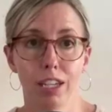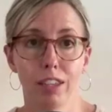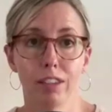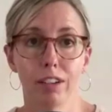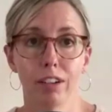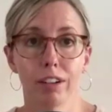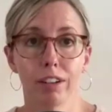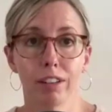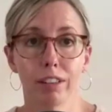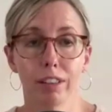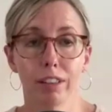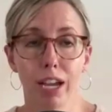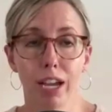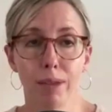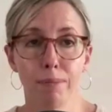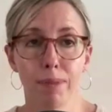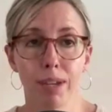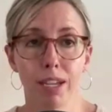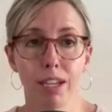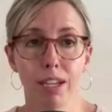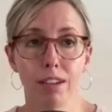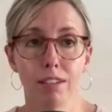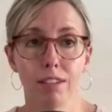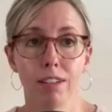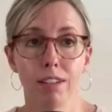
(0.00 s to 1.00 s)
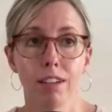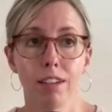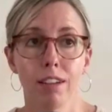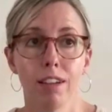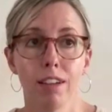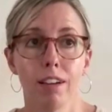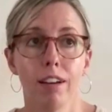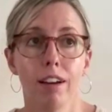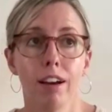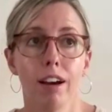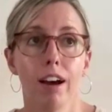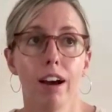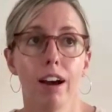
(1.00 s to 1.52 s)
and their alignment.
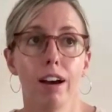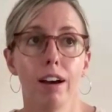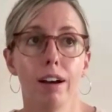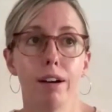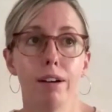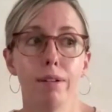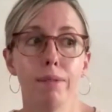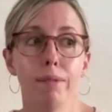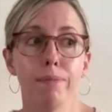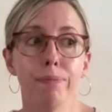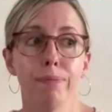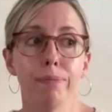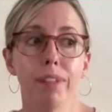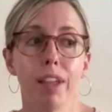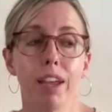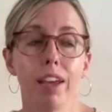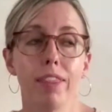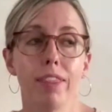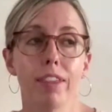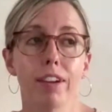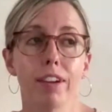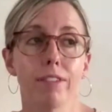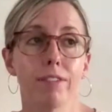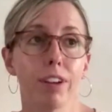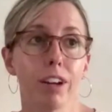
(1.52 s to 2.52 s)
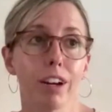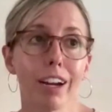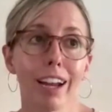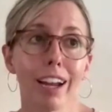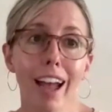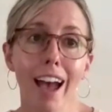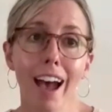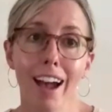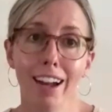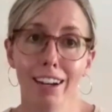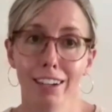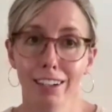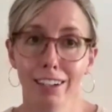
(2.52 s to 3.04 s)
And they're very
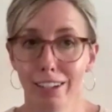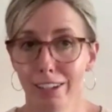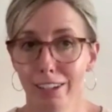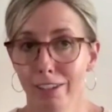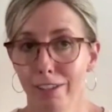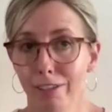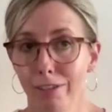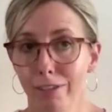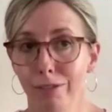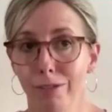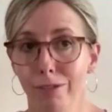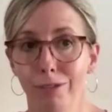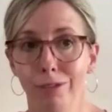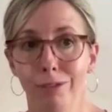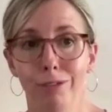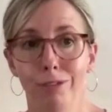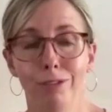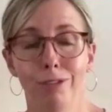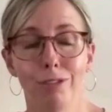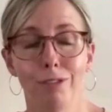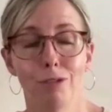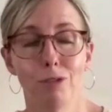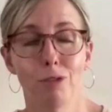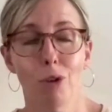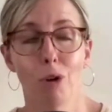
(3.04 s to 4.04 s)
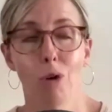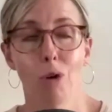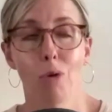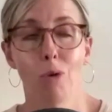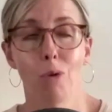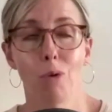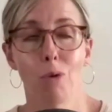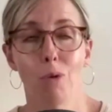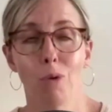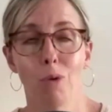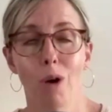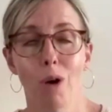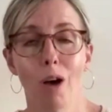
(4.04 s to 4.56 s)
active.
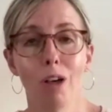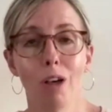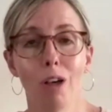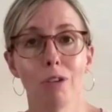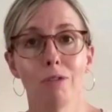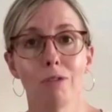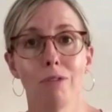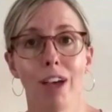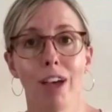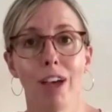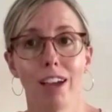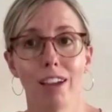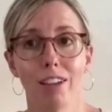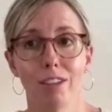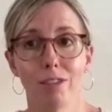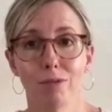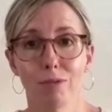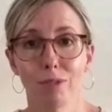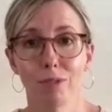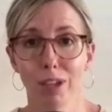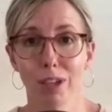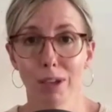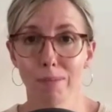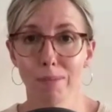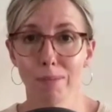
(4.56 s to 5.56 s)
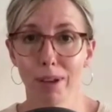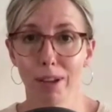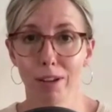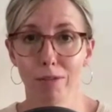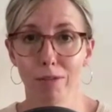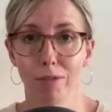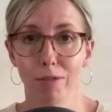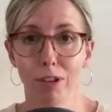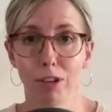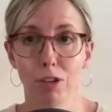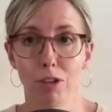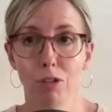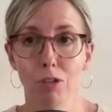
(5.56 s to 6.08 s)
So all of that is really
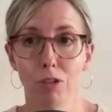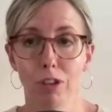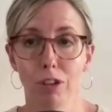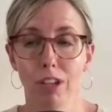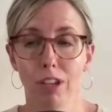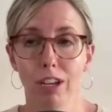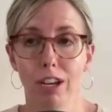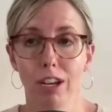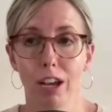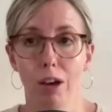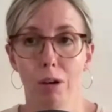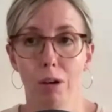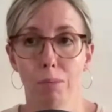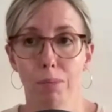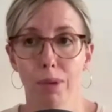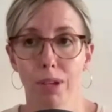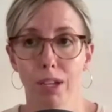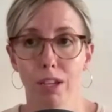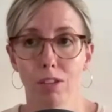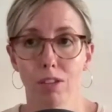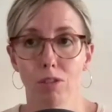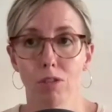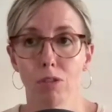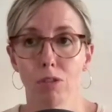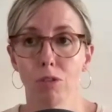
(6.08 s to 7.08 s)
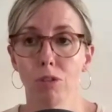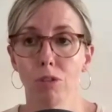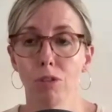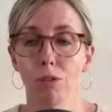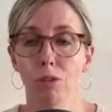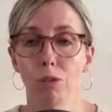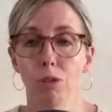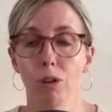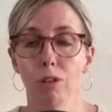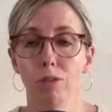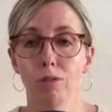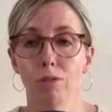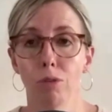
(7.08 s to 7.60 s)
beneficial in helping
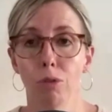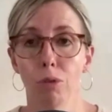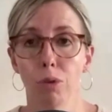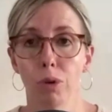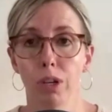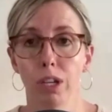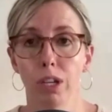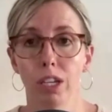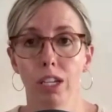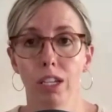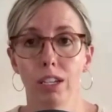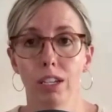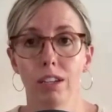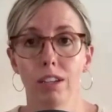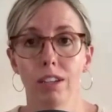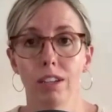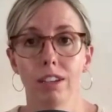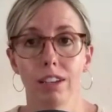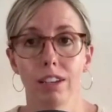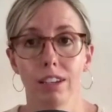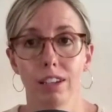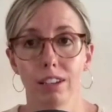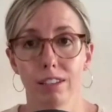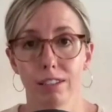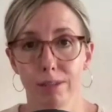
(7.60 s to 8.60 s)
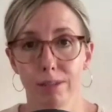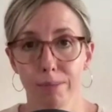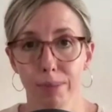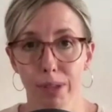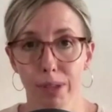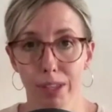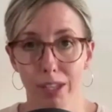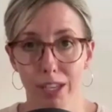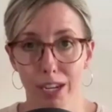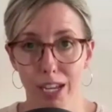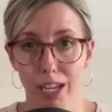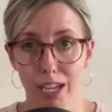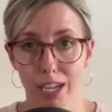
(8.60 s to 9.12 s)
to avoid
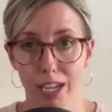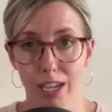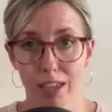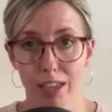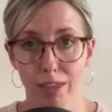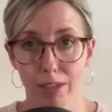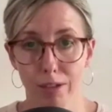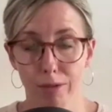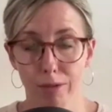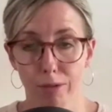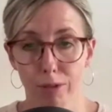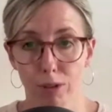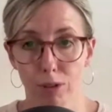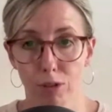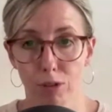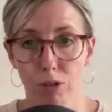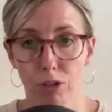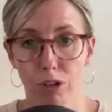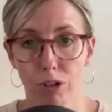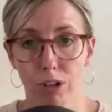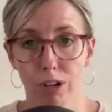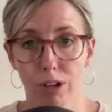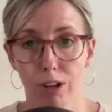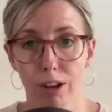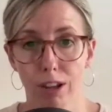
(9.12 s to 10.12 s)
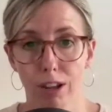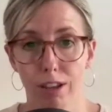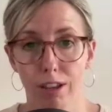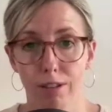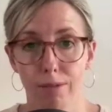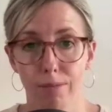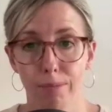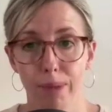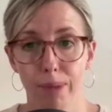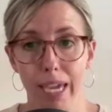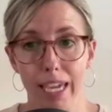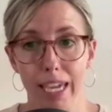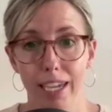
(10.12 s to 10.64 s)
disability in the future
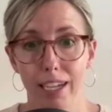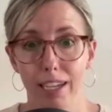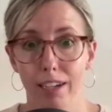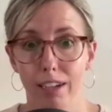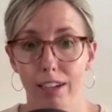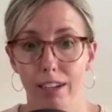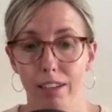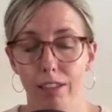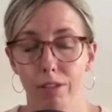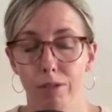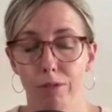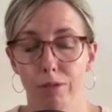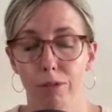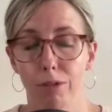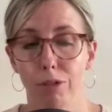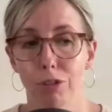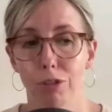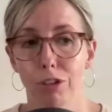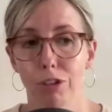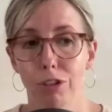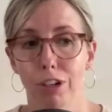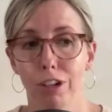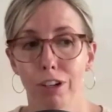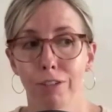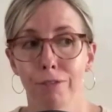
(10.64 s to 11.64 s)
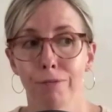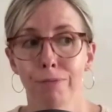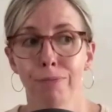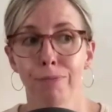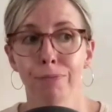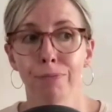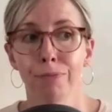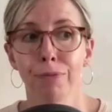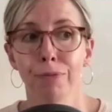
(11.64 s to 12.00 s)
and pain in the future.